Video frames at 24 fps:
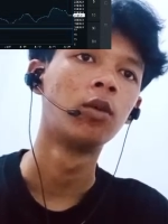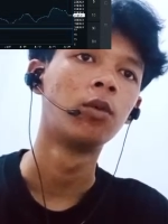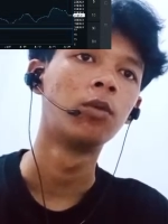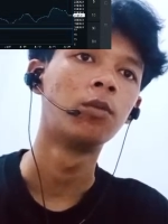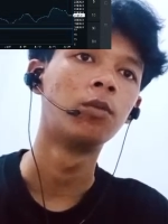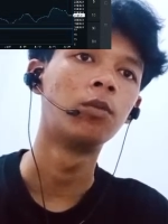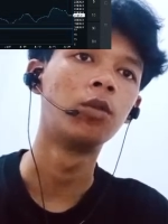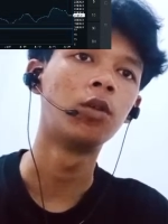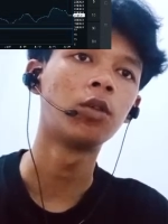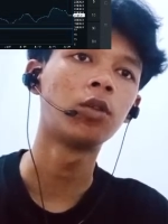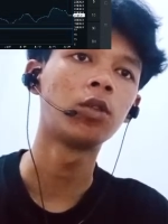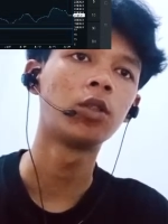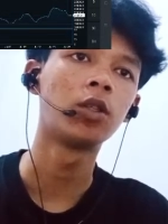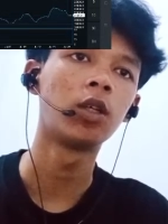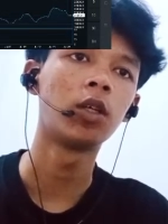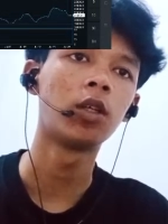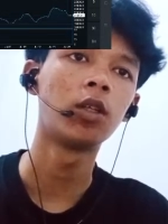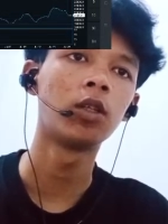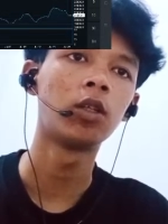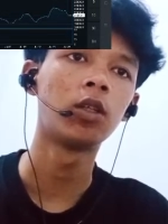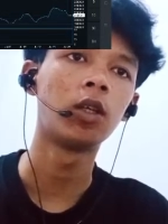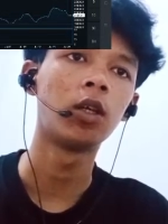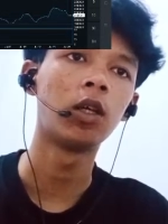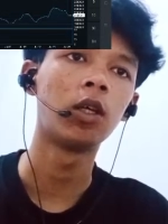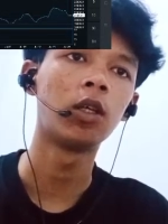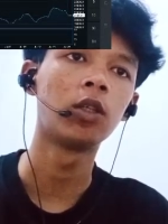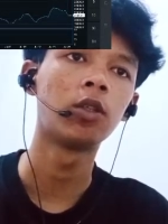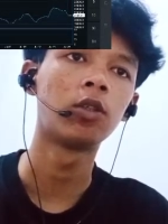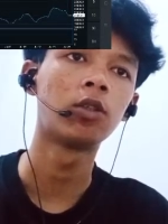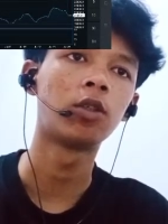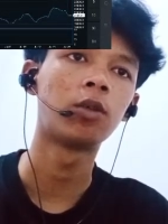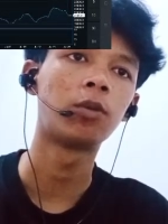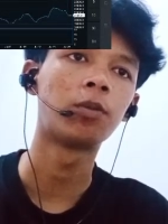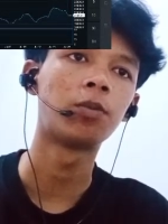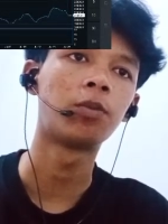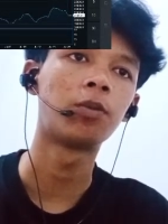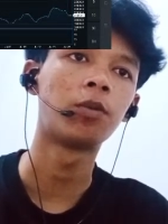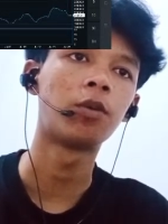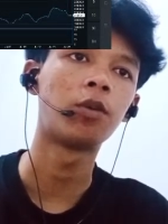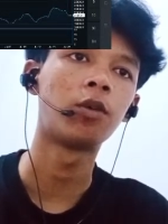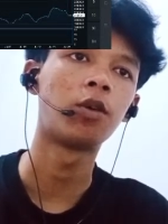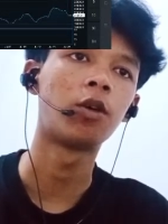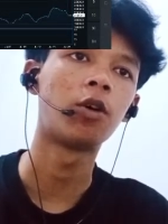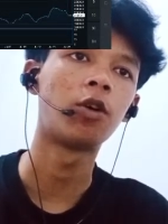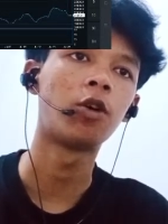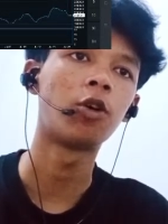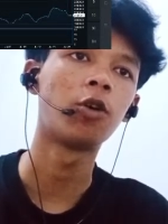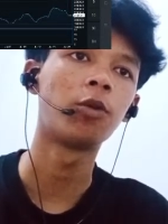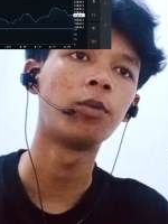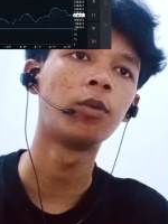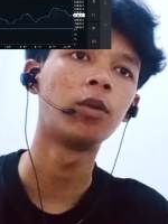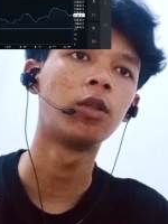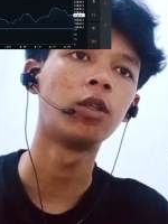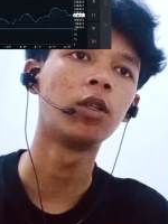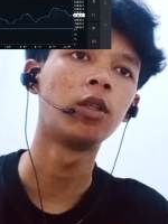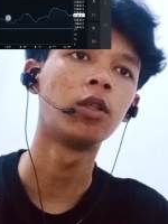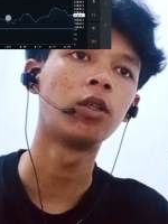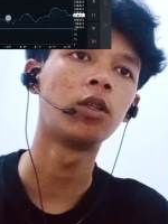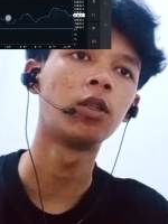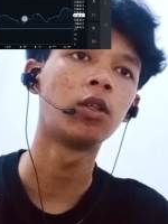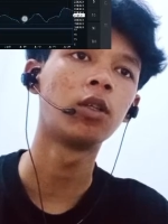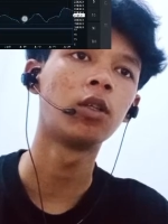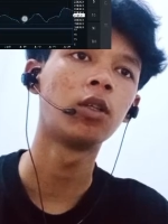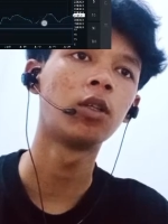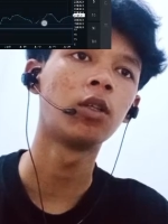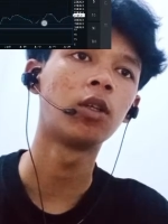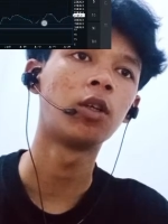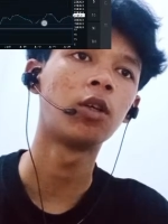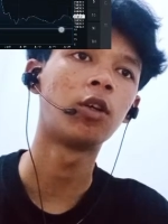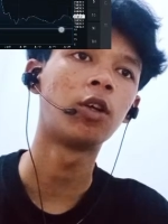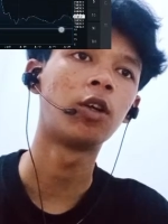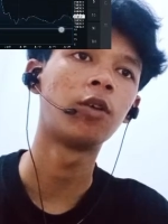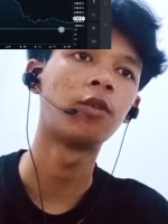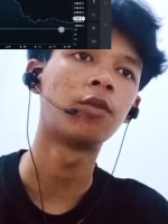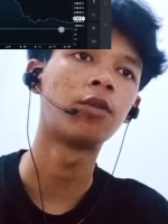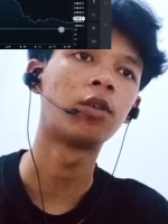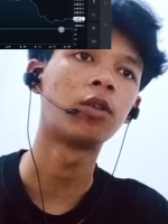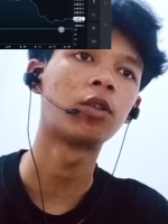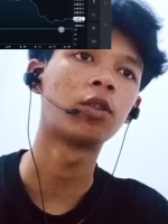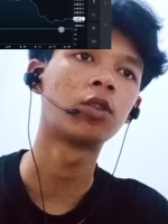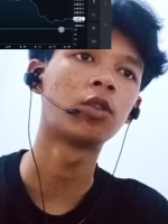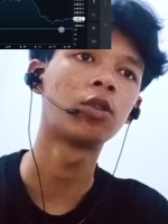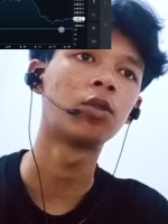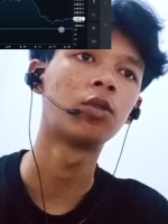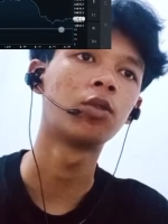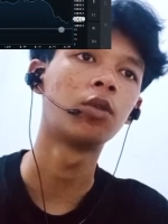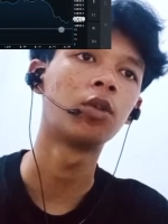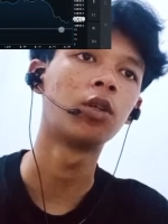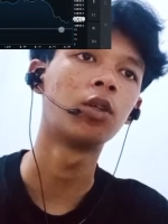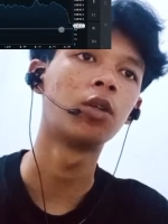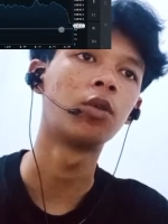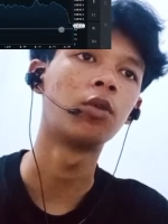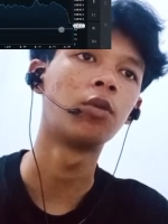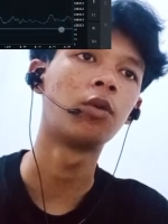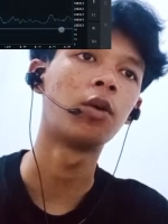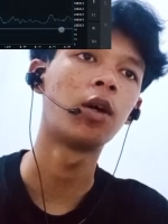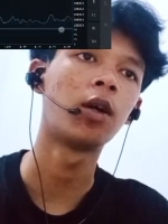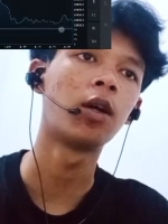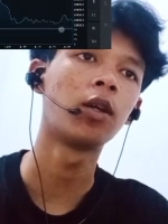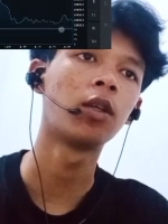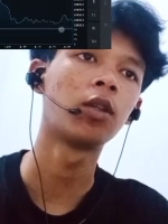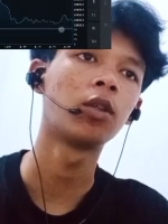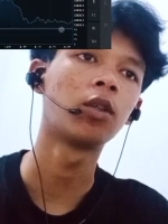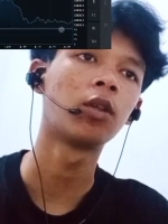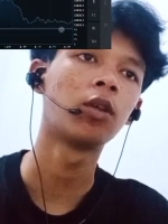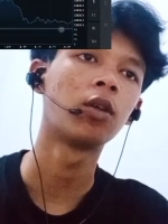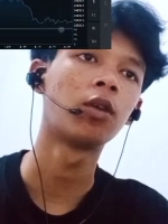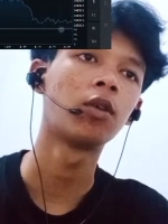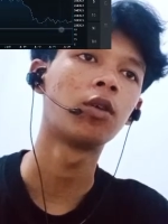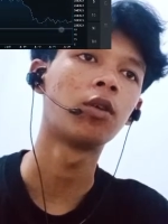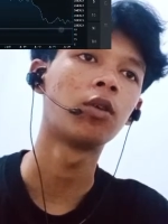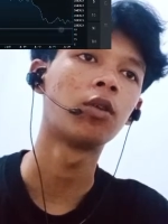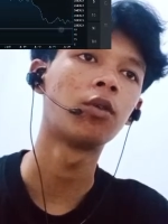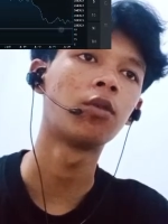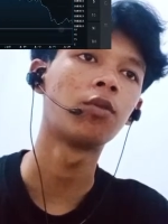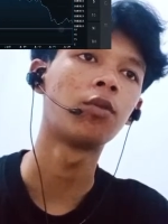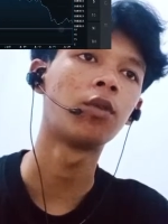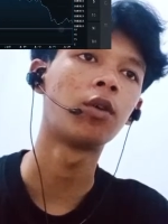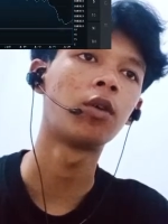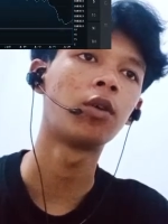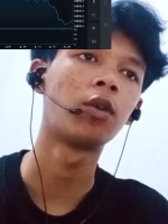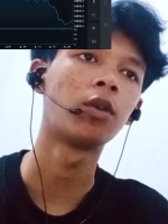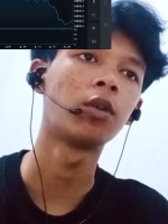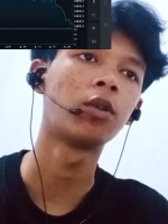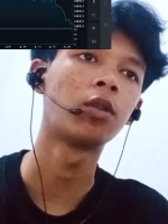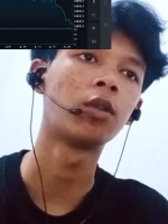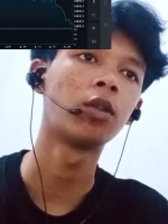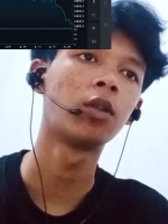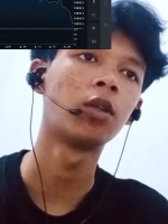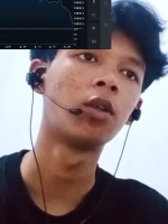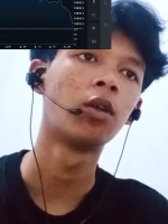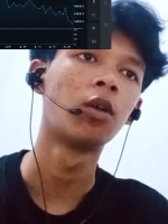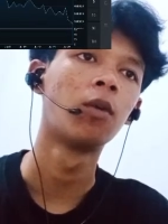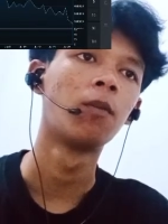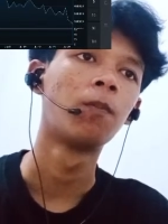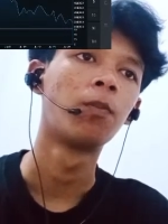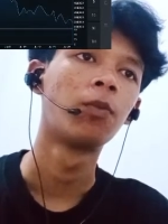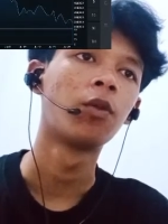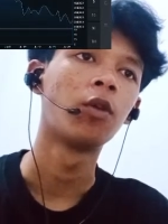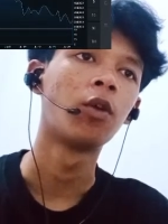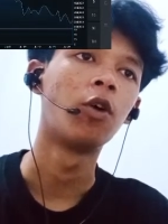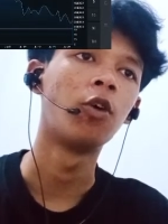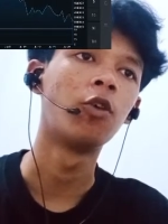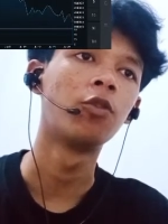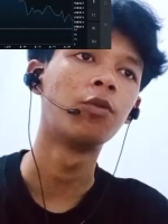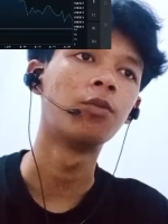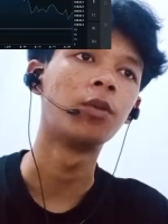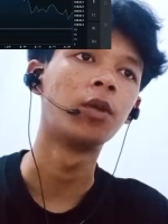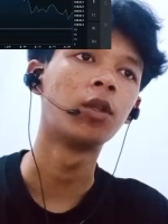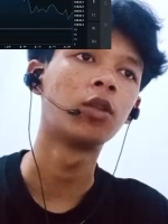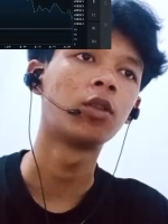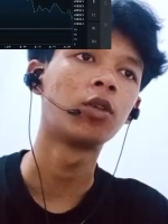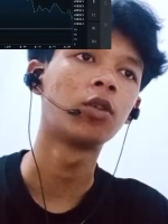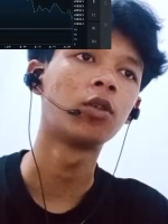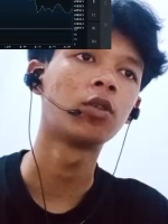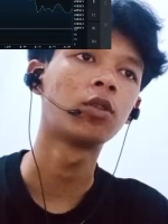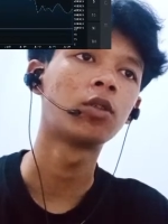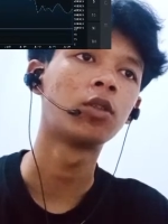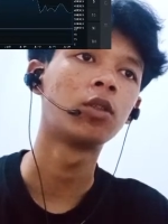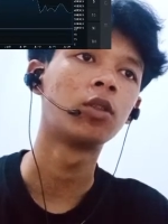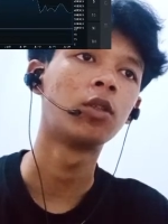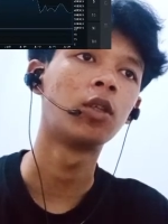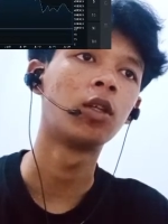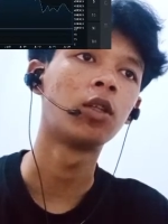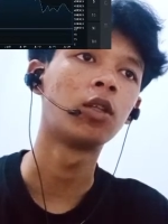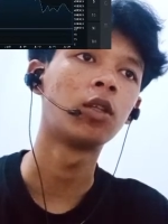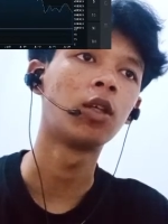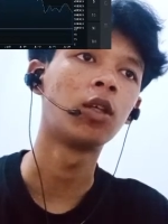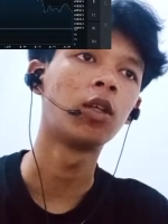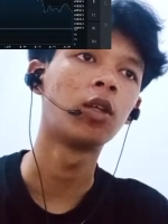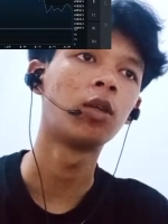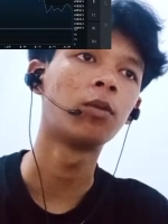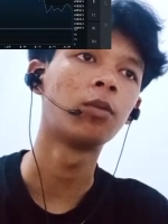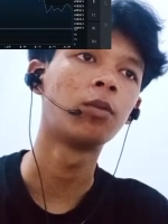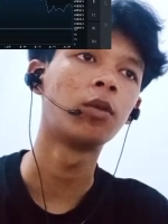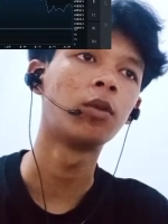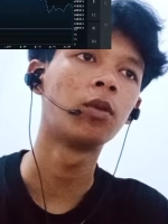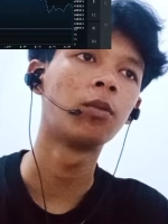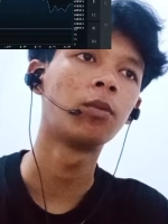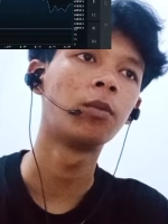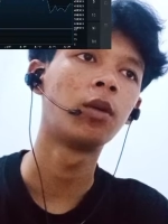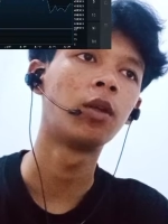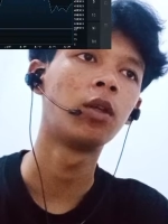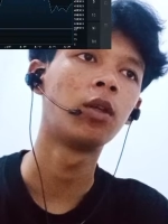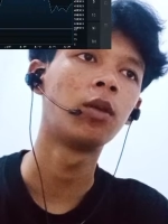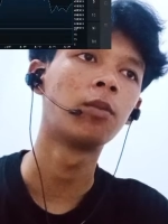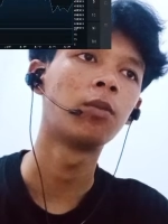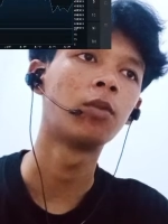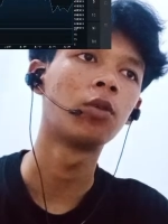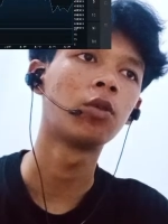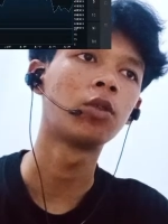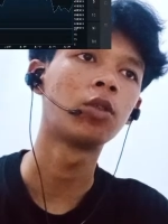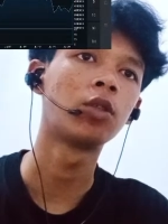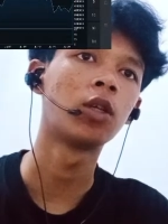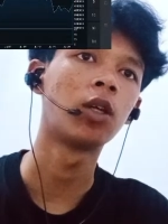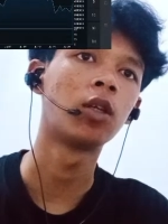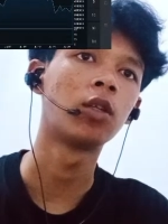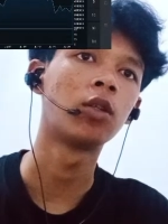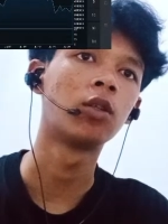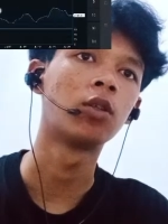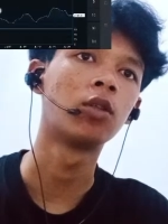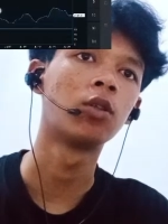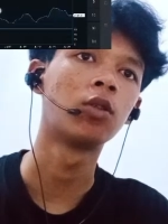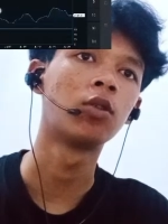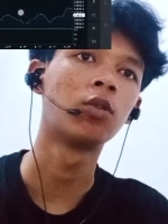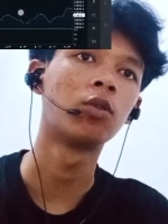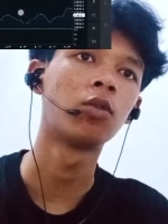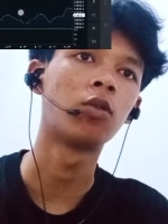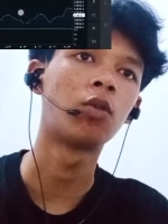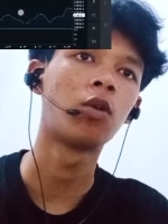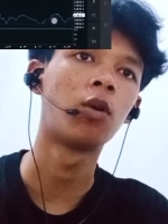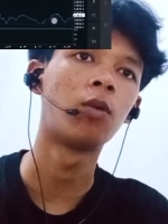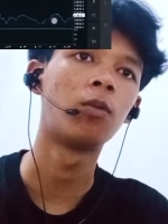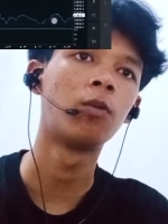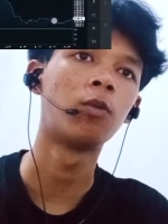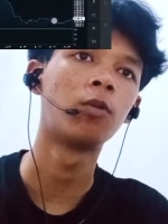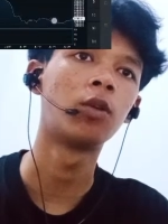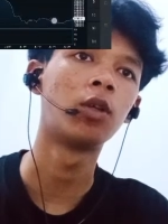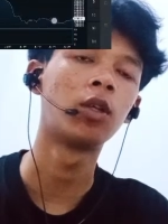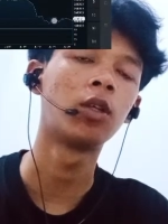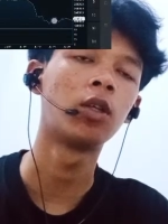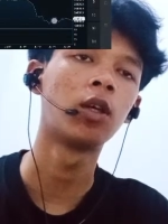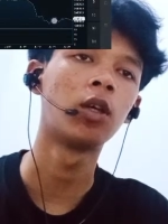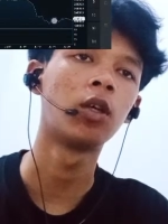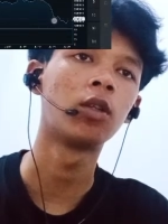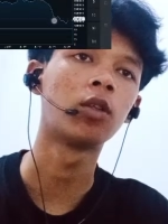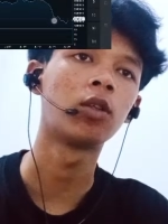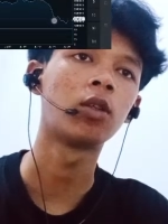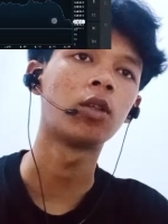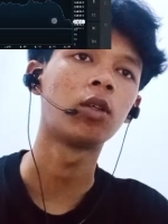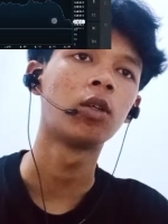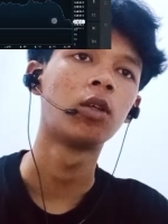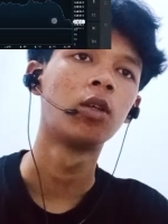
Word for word: Blockchain interoperability refers to a wide variety of methods that enable many blockchain to communicate,